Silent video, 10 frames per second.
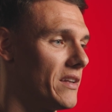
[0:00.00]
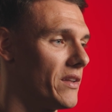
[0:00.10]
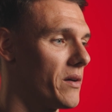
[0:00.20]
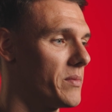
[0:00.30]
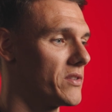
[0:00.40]

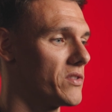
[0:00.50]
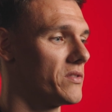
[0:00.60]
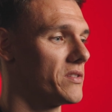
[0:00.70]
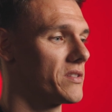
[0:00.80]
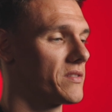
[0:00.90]
But
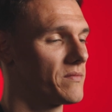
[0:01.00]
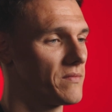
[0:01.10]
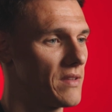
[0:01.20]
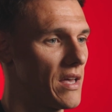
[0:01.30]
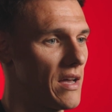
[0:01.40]
Joe's,
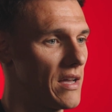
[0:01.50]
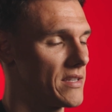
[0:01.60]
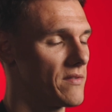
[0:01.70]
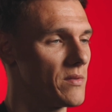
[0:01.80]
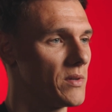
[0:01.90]

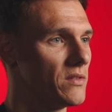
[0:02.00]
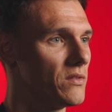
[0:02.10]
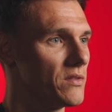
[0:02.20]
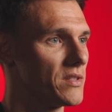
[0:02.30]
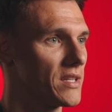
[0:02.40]
as everyone
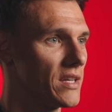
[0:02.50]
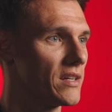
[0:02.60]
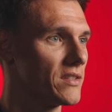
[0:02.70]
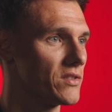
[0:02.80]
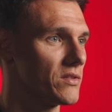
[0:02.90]
knows
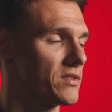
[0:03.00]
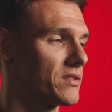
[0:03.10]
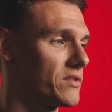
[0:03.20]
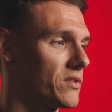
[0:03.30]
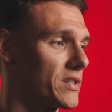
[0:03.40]
here,
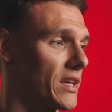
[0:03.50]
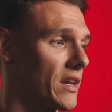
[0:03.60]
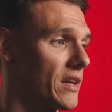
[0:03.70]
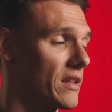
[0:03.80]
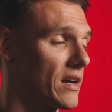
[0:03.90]
Joe's a
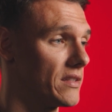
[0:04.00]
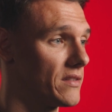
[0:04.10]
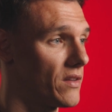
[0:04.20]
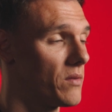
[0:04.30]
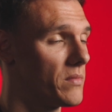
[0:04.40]
great
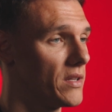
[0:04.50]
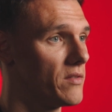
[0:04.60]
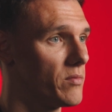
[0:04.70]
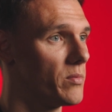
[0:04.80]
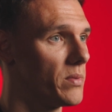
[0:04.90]
lad,
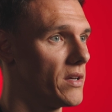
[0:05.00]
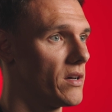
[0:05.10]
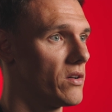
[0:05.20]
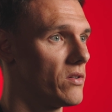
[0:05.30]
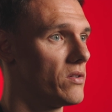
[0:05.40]
unbelievable
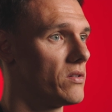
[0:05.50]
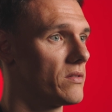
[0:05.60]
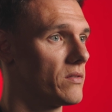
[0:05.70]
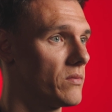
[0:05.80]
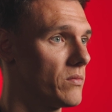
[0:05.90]
player who
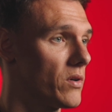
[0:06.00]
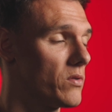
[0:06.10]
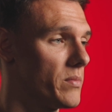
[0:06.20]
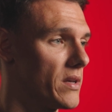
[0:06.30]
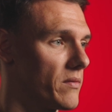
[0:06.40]

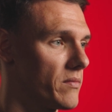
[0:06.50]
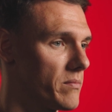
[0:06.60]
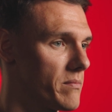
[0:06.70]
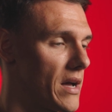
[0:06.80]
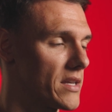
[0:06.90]
will be a
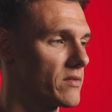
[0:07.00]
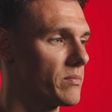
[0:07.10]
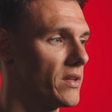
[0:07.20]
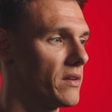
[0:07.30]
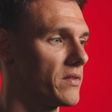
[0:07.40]
massive
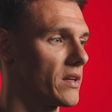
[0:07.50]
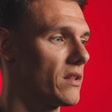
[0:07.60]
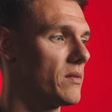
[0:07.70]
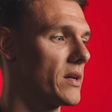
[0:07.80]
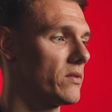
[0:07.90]
player for the
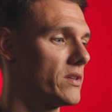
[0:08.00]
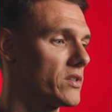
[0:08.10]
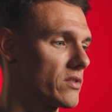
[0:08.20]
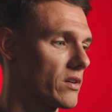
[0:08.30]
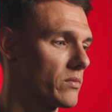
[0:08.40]
club. I know he
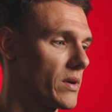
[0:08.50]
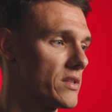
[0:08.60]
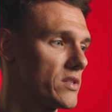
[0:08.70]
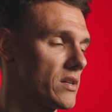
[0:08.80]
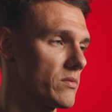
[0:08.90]
struggled with injury.